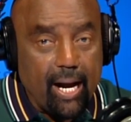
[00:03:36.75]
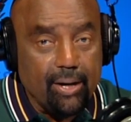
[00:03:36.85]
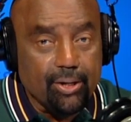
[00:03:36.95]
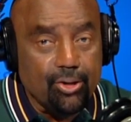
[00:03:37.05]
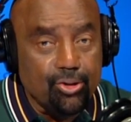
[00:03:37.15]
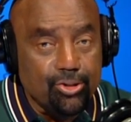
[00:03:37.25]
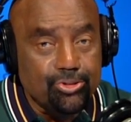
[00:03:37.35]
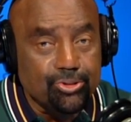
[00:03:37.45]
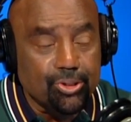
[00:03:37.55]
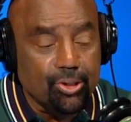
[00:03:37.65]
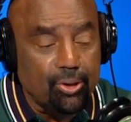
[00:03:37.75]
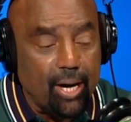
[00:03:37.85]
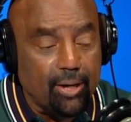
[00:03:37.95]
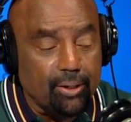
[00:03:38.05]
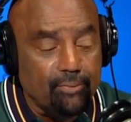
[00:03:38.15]
I encourage you to go
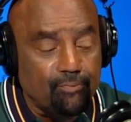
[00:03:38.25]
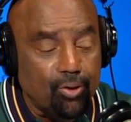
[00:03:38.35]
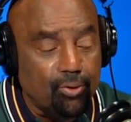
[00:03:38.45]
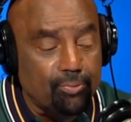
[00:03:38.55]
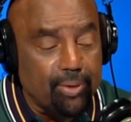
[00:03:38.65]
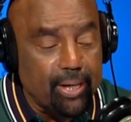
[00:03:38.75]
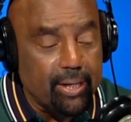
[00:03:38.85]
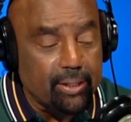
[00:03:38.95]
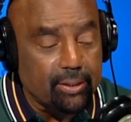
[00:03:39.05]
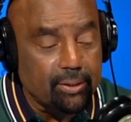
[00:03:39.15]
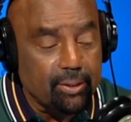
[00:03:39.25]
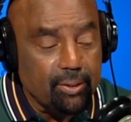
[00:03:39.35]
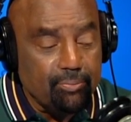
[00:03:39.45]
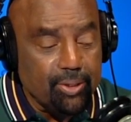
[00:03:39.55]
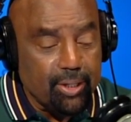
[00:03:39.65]
out and vote, man, and
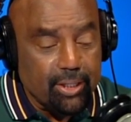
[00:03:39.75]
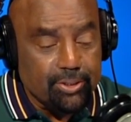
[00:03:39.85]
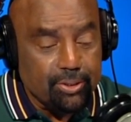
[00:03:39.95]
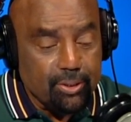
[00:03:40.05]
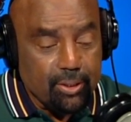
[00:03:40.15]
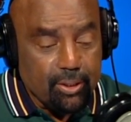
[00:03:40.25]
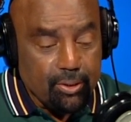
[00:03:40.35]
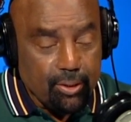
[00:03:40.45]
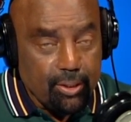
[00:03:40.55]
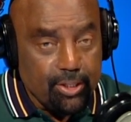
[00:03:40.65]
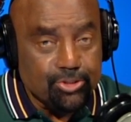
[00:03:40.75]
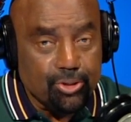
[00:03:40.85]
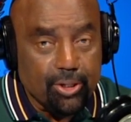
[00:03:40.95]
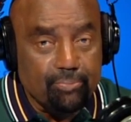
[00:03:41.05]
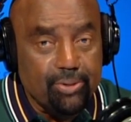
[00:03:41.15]
because it's
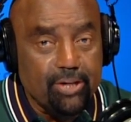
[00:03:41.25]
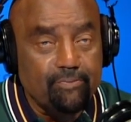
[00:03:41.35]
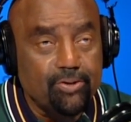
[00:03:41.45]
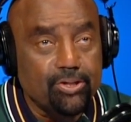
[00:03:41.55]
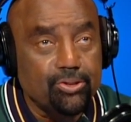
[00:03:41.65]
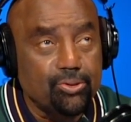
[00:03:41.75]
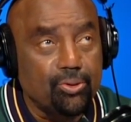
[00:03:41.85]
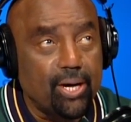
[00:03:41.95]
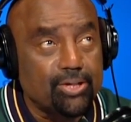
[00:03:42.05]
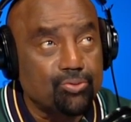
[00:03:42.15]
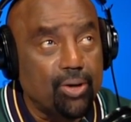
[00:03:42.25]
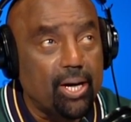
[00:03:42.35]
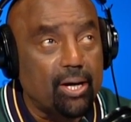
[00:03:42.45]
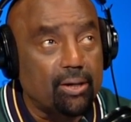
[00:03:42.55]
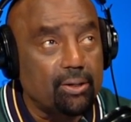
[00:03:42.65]
going to benefit you as
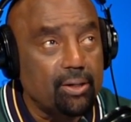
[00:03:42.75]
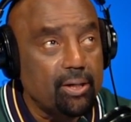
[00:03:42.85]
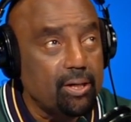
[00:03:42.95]
well.